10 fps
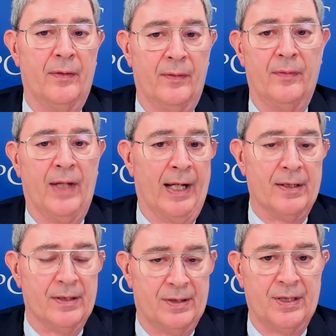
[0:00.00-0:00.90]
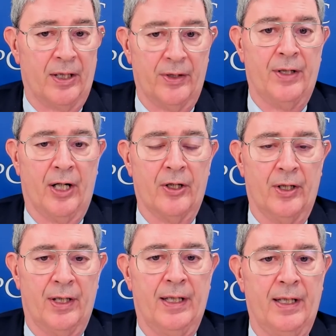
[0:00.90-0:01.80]
that
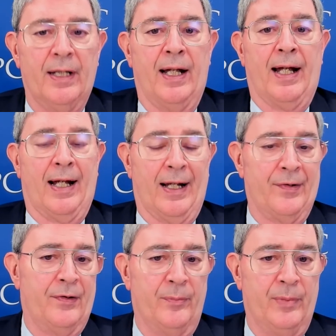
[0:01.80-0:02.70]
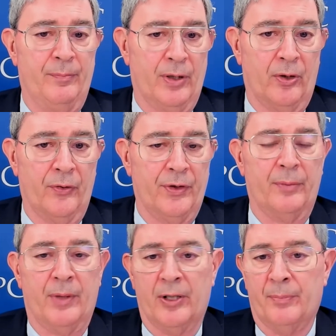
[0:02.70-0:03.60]
solidarity has to be built
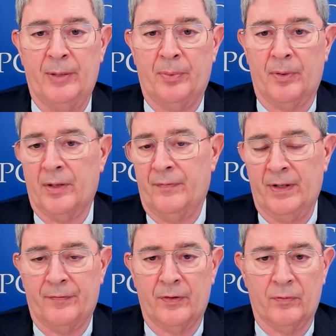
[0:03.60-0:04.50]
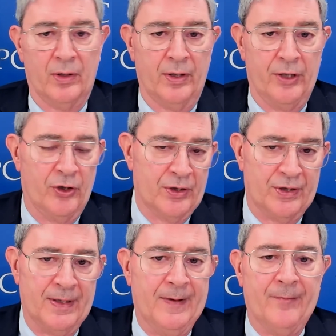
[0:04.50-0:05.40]
among people of different religious